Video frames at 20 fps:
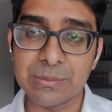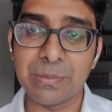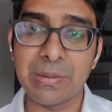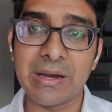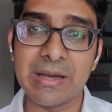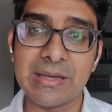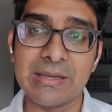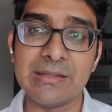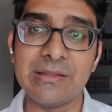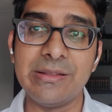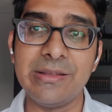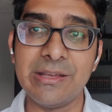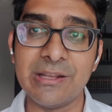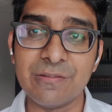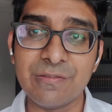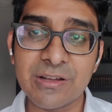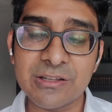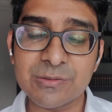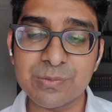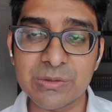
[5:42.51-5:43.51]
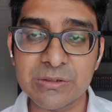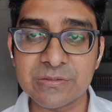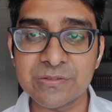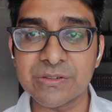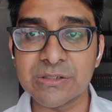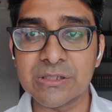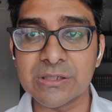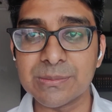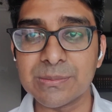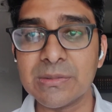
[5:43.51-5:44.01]
by the investment
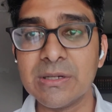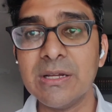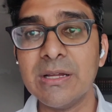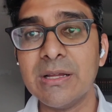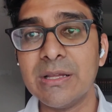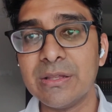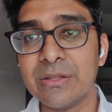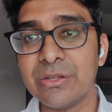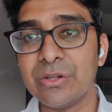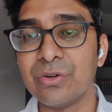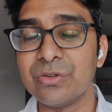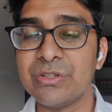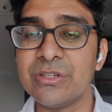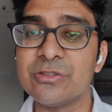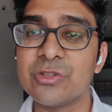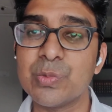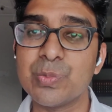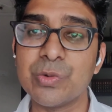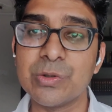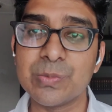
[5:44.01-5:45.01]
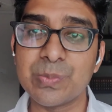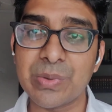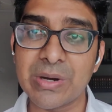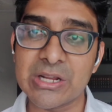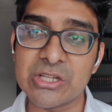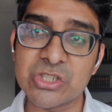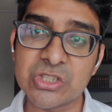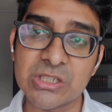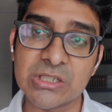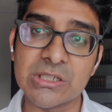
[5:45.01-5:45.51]
firm, just to put
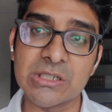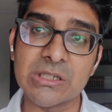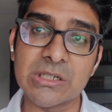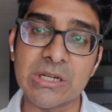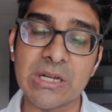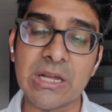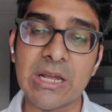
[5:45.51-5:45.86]
pressure.